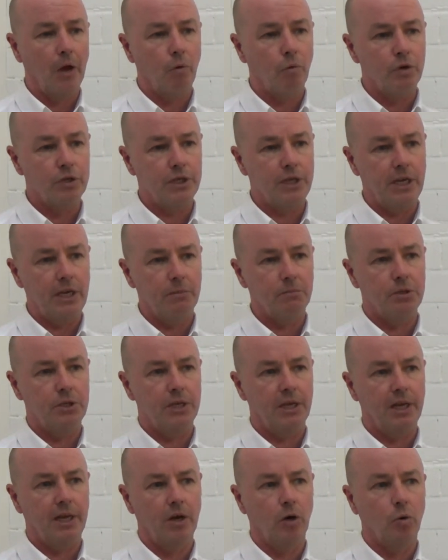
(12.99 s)
which aims
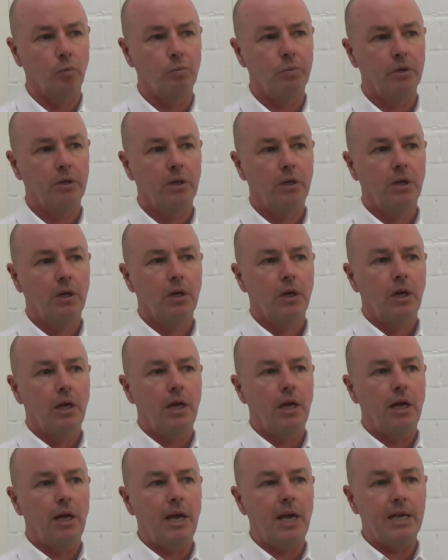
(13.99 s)
to help
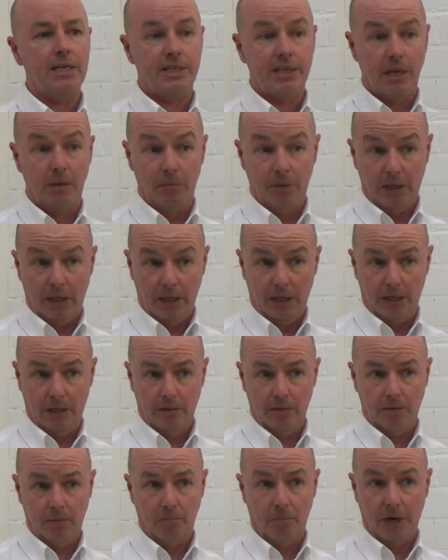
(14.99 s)
SME
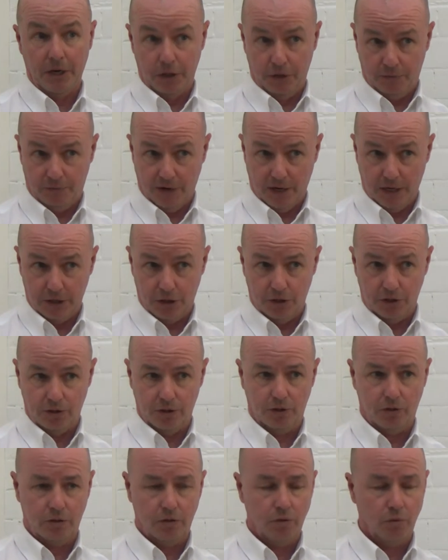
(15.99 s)

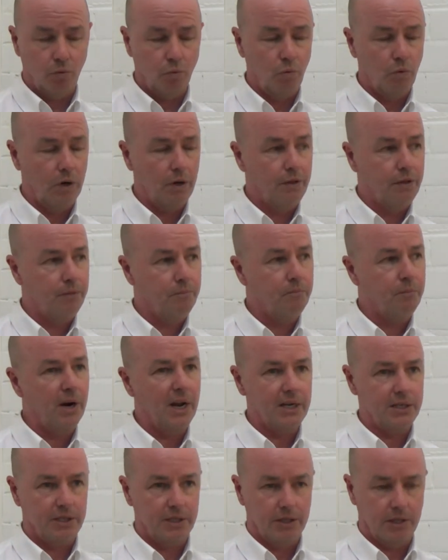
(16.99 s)
manufacturers with
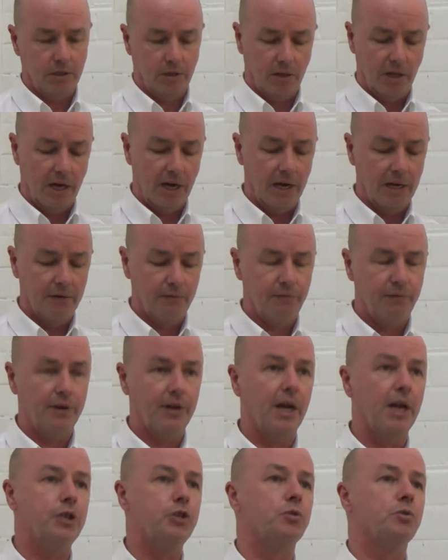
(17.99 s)
practical and
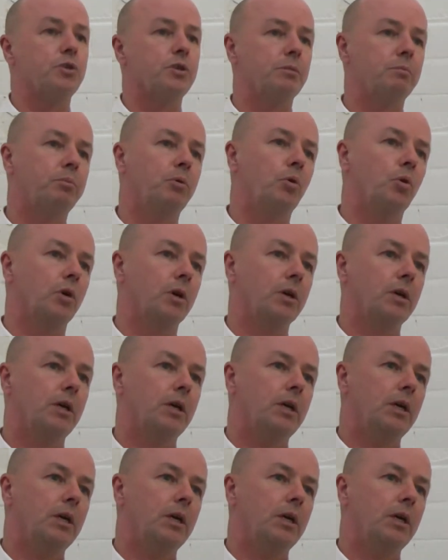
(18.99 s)
financial support